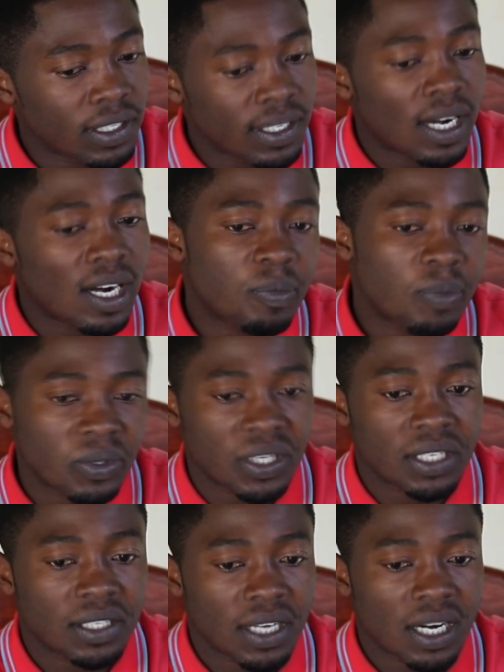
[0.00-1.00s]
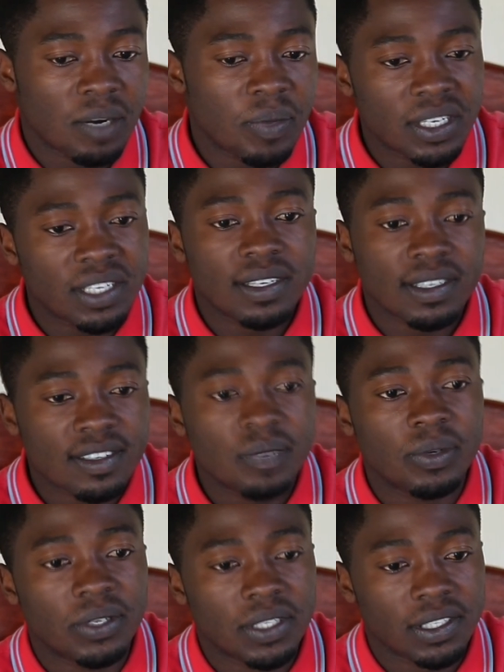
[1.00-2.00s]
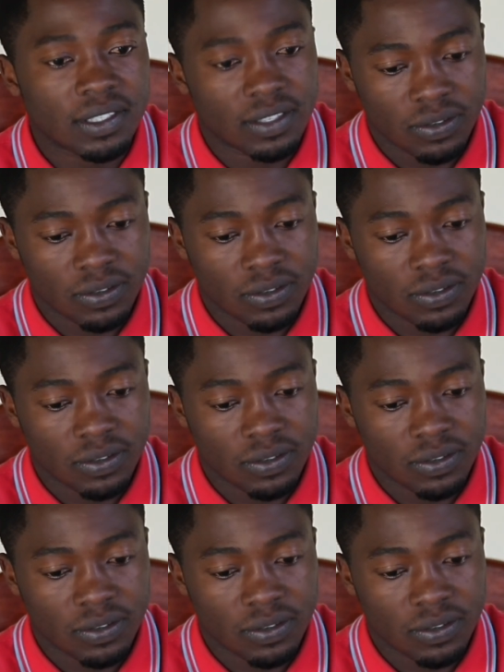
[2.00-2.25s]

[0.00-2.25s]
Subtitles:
the app, there are many testimonies.